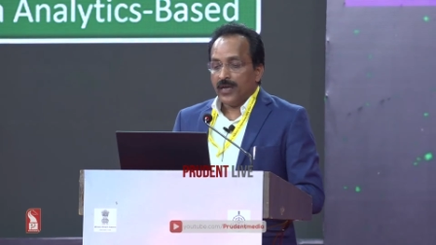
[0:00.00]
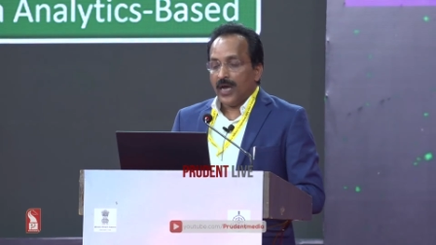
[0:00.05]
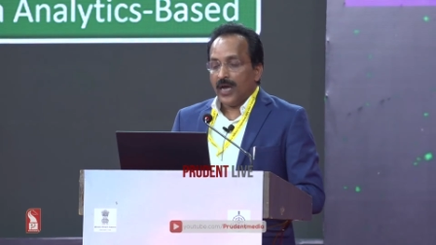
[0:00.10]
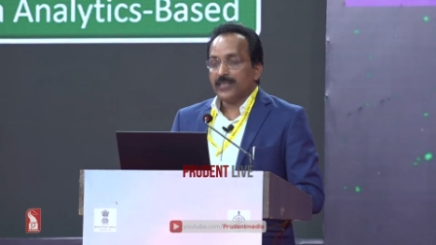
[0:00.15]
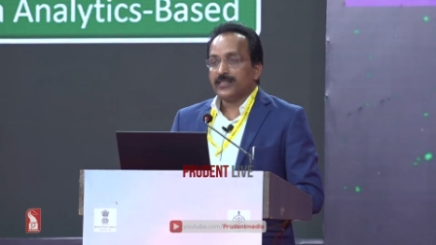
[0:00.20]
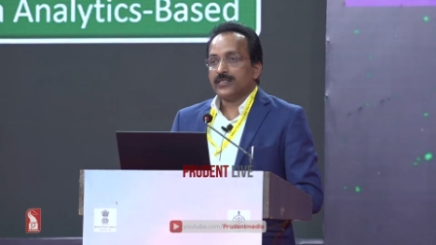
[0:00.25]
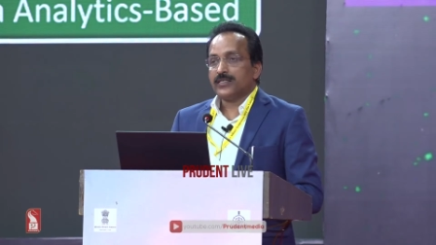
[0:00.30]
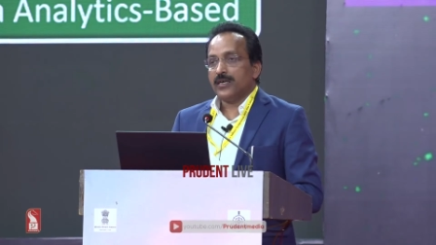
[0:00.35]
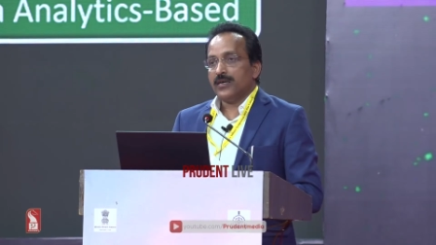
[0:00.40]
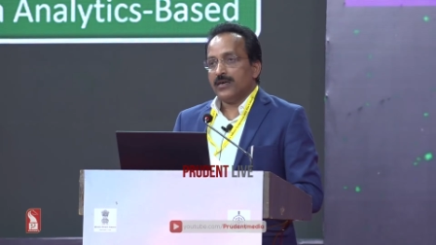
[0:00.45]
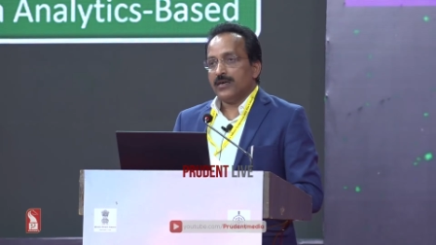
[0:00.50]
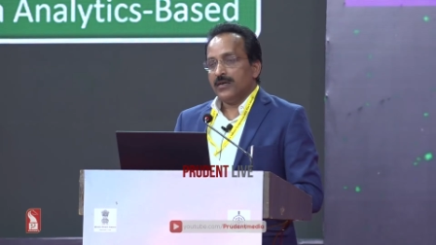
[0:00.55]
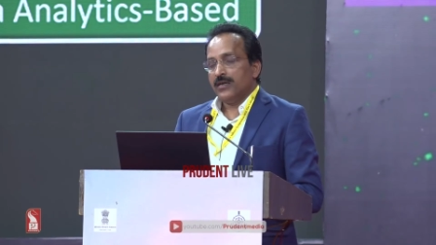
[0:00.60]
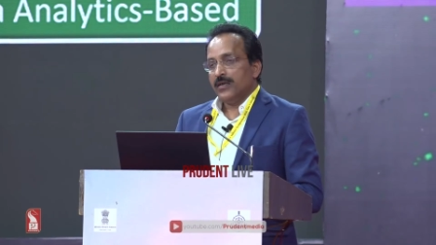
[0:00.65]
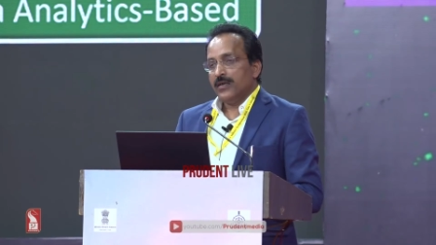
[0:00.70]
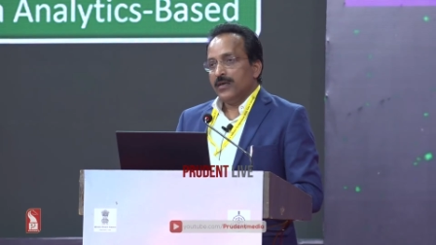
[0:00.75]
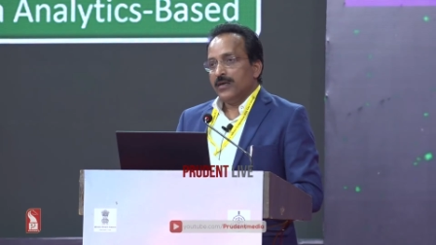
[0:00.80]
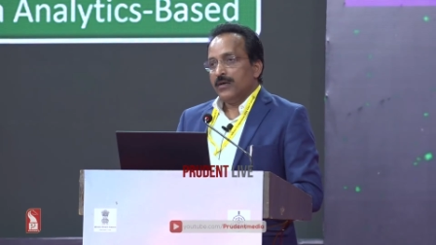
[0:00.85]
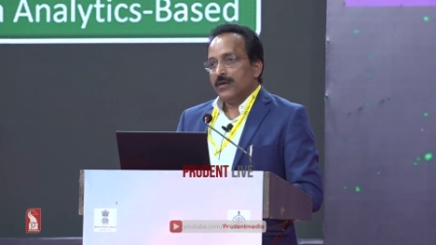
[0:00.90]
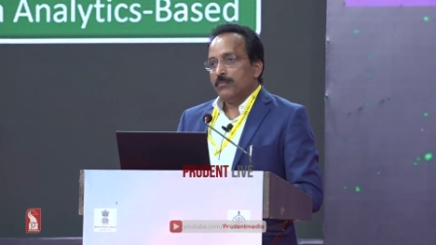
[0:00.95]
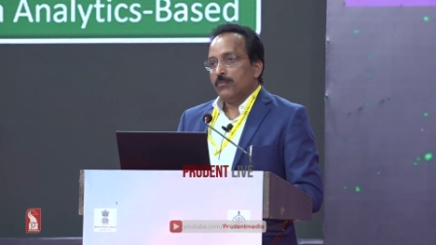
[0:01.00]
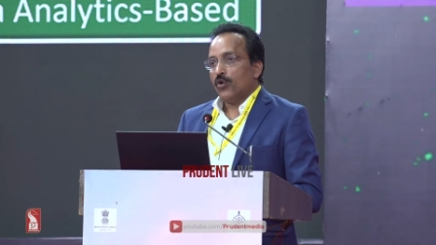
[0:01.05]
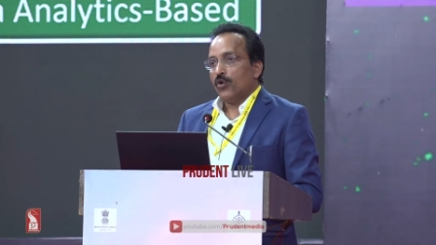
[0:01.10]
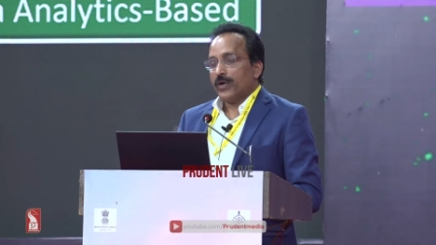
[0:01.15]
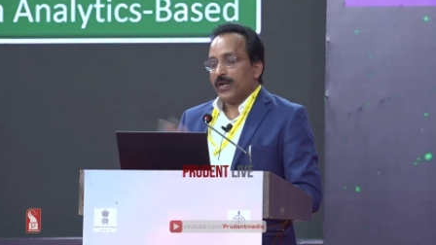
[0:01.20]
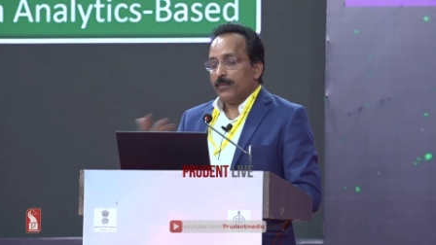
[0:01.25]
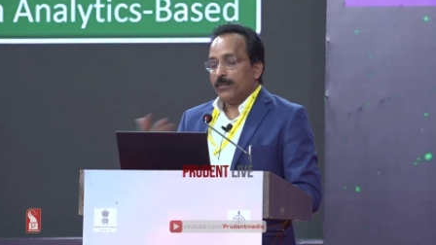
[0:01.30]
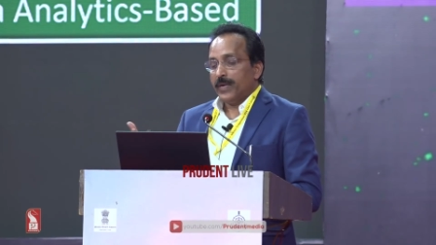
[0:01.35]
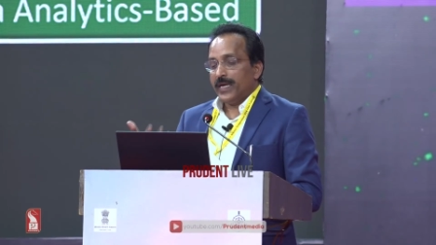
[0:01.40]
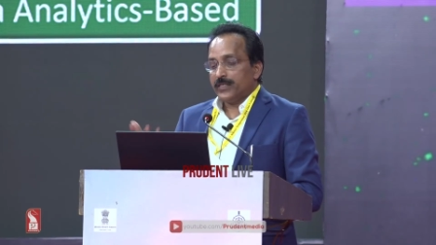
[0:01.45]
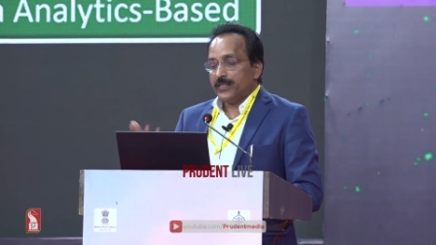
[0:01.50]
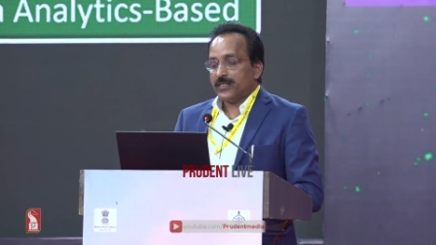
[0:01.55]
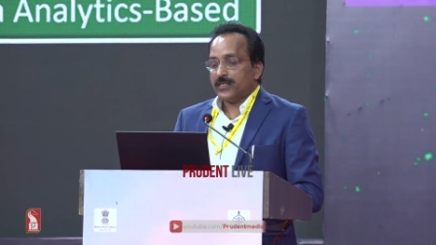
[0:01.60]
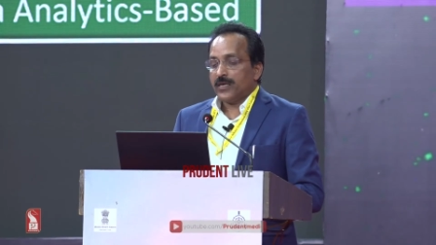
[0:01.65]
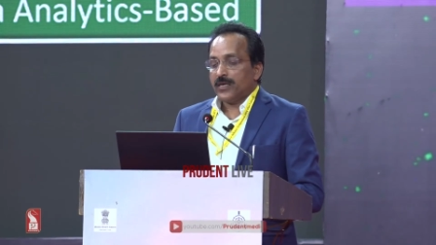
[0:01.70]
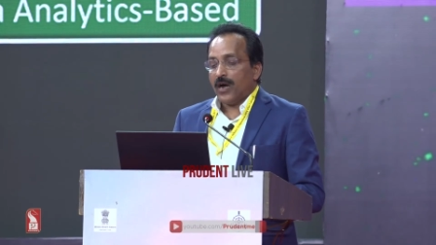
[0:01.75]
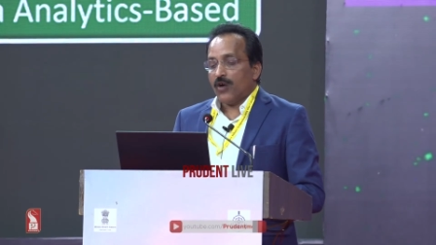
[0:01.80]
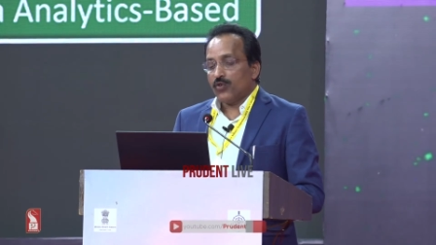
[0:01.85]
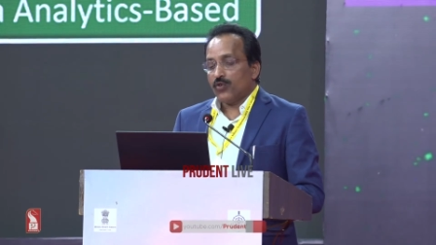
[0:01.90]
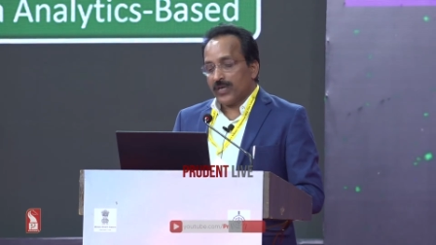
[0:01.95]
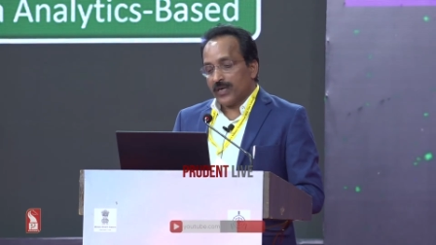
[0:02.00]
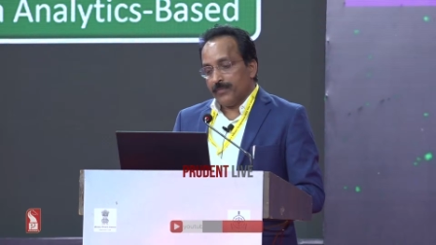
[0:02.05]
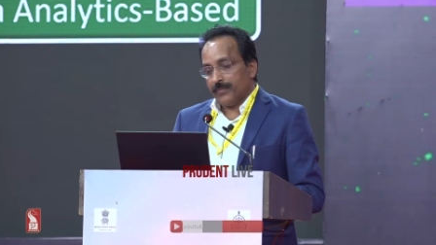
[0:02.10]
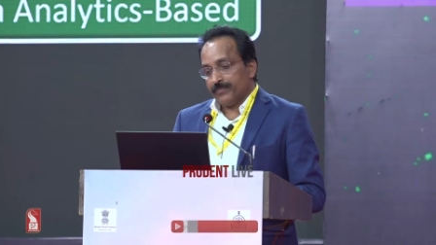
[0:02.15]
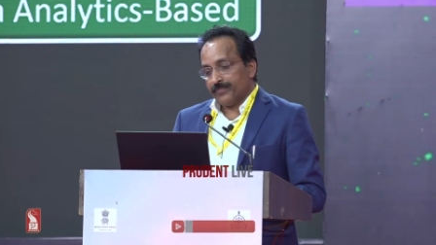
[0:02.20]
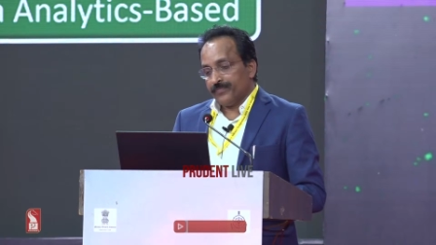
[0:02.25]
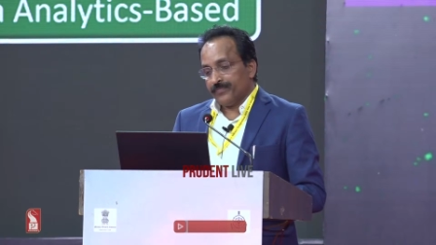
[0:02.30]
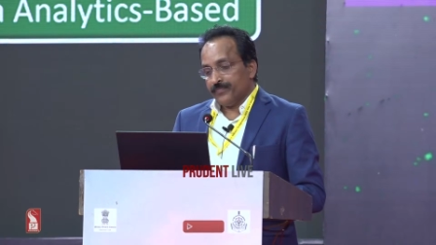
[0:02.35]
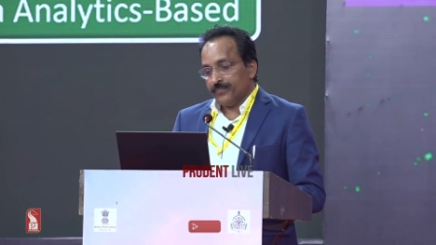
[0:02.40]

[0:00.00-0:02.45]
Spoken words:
as the model-based outcome.